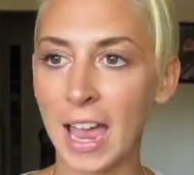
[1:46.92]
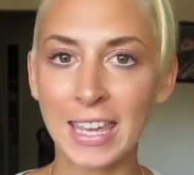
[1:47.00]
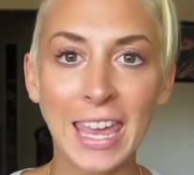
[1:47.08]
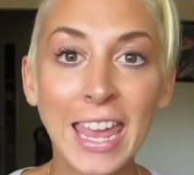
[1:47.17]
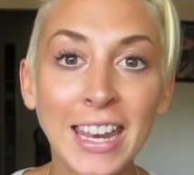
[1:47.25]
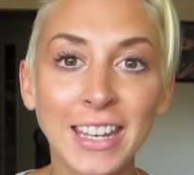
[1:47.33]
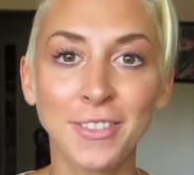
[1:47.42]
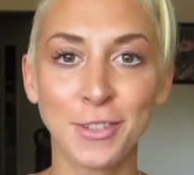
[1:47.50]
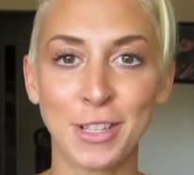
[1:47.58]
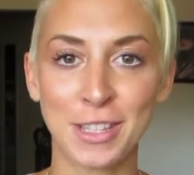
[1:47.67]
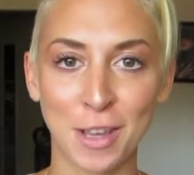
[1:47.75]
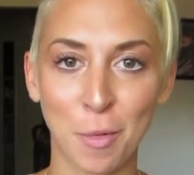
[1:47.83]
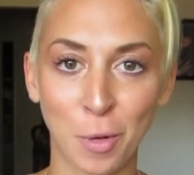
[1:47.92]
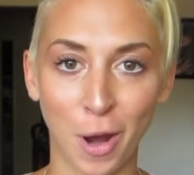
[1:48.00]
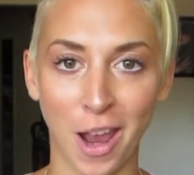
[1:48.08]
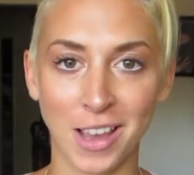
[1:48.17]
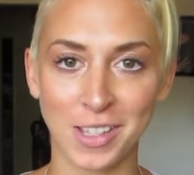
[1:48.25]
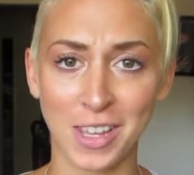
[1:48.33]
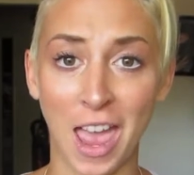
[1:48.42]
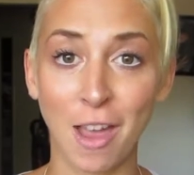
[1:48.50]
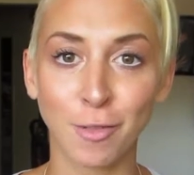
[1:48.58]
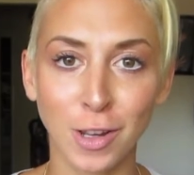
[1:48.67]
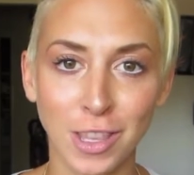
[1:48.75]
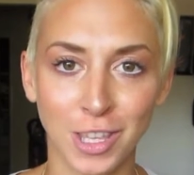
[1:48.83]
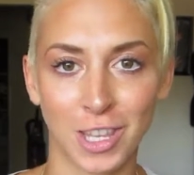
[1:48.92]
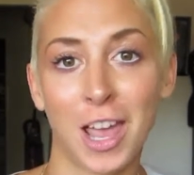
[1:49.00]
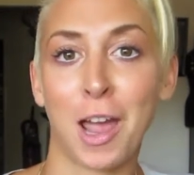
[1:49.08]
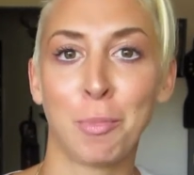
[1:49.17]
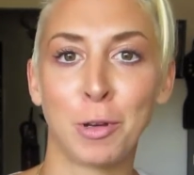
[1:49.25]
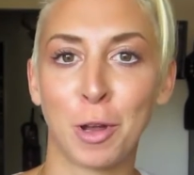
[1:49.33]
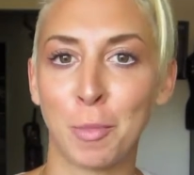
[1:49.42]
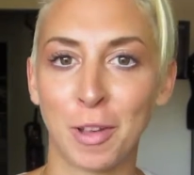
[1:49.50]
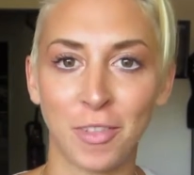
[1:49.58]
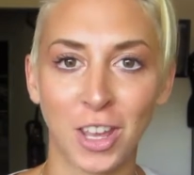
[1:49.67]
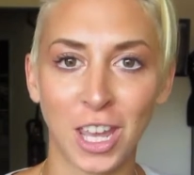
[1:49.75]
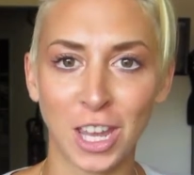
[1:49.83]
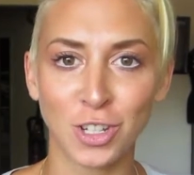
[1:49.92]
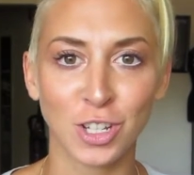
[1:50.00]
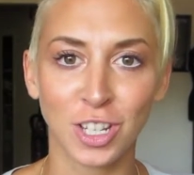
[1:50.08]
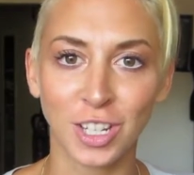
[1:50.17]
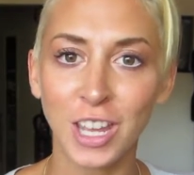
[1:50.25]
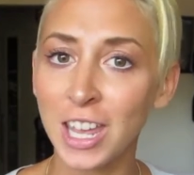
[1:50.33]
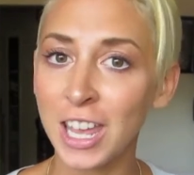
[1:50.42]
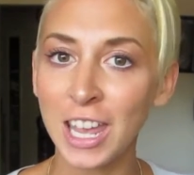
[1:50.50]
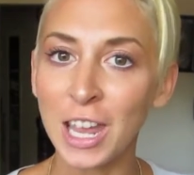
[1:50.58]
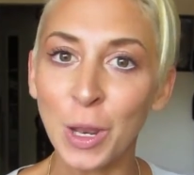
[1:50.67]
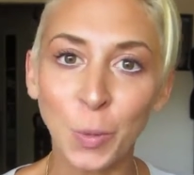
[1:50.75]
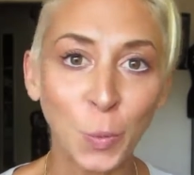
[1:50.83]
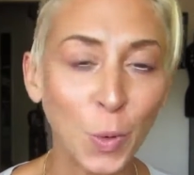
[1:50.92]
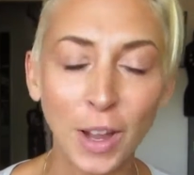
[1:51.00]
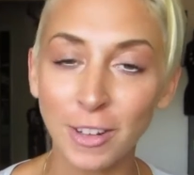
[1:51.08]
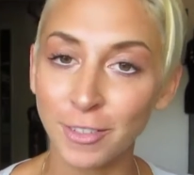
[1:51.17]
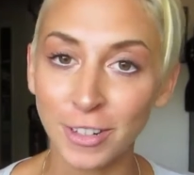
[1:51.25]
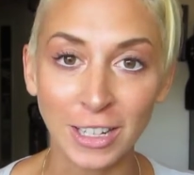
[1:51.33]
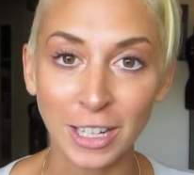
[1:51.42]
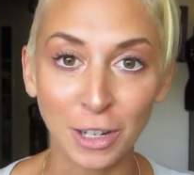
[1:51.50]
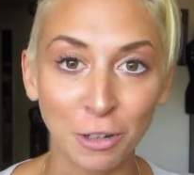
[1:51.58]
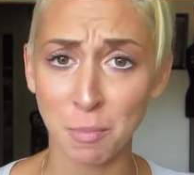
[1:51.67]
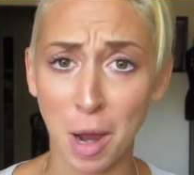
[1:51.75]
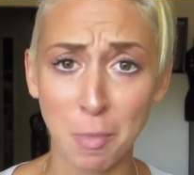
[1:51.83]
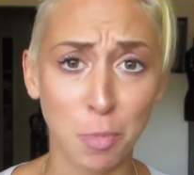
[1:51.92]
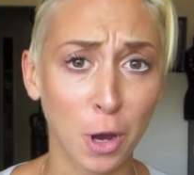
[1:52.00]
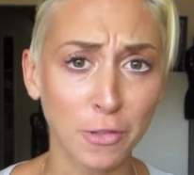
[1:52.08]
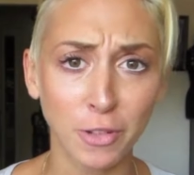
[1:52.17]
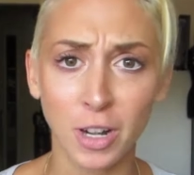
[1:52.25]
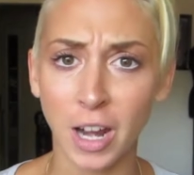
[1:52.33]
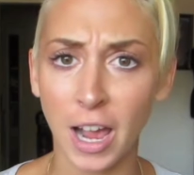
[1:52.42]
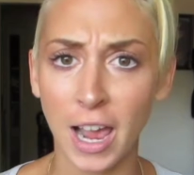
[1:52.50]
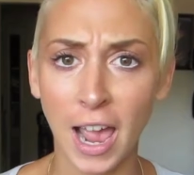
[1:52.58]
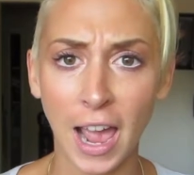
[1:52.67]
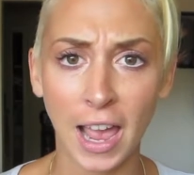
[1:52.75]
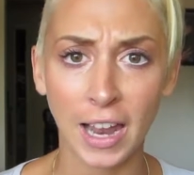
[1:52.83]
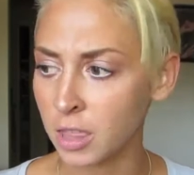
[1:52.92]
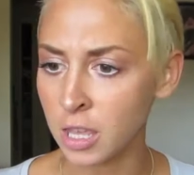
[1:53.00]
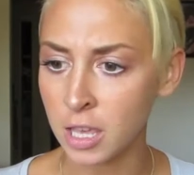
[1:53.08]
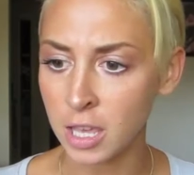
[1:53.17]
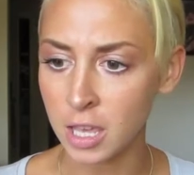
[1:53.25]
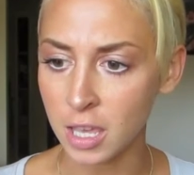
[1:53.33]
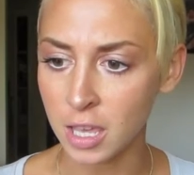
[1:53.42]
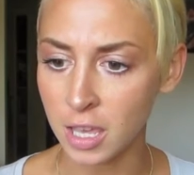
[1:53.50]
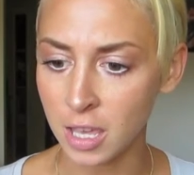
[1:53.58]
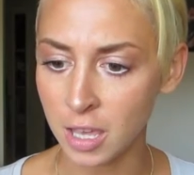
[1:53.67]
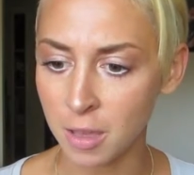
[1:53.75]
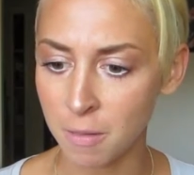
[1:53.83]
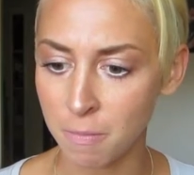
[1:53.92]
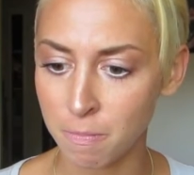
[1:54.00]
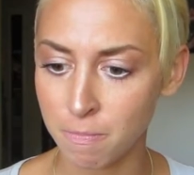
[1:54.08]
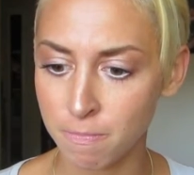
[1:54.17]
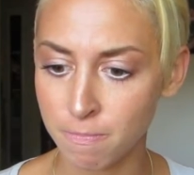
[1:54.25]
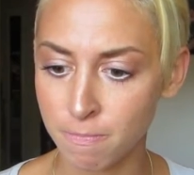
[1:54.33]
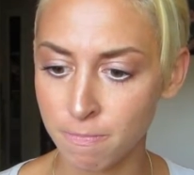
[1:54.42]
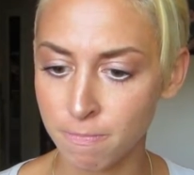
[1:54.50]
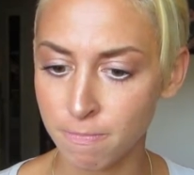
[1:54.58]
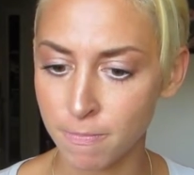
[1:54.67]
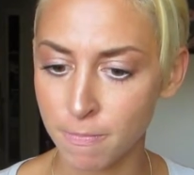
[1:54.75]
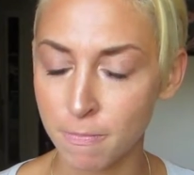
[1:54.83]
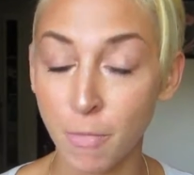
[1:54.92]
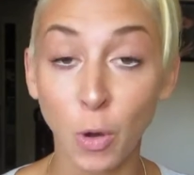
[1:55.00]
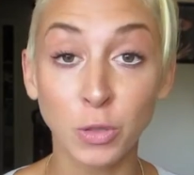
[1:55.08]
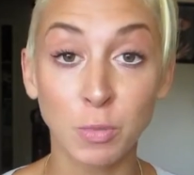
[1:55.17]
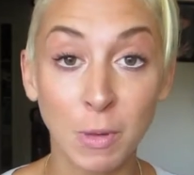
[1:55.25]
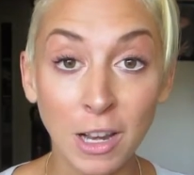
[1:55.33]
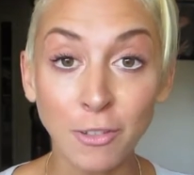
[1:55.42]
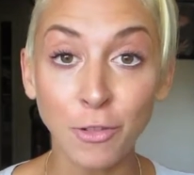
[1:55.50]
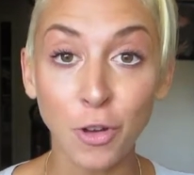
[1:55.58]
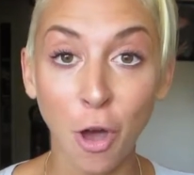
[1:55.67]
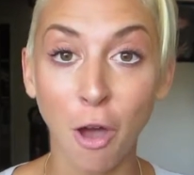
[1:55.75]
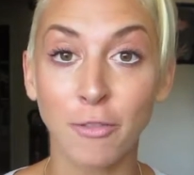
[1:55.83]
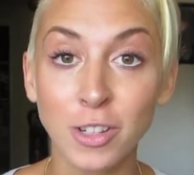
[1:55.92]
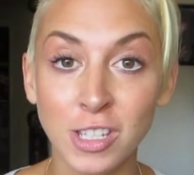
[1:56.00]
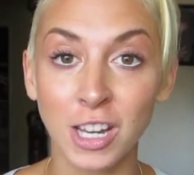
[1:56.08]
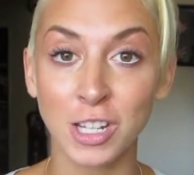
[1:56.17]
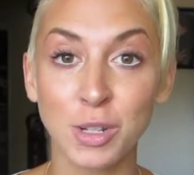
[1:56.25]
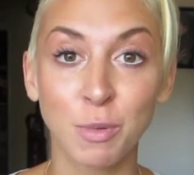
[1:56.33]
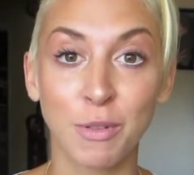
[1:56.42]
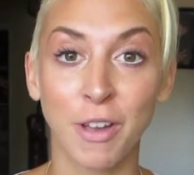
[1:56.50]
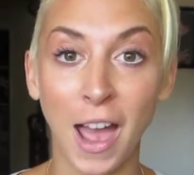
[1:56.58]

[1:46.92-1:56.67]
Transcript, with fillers: I can't even summarize everything that happened on my vacation in one video. My boyfriend and I had the most meaningful conversation we've